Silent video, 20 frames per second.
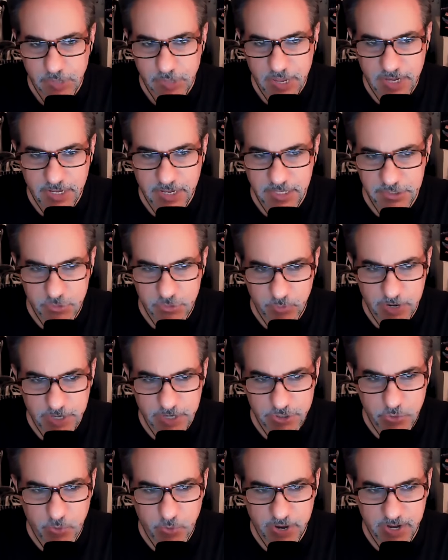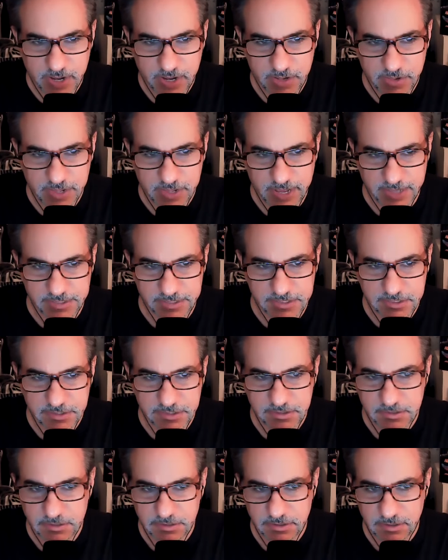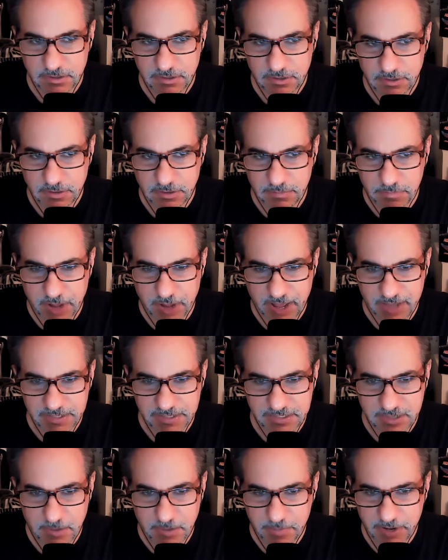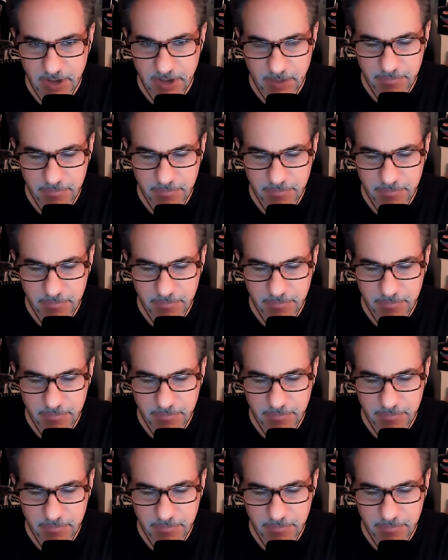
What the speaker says: and he's retweeting this by somebody.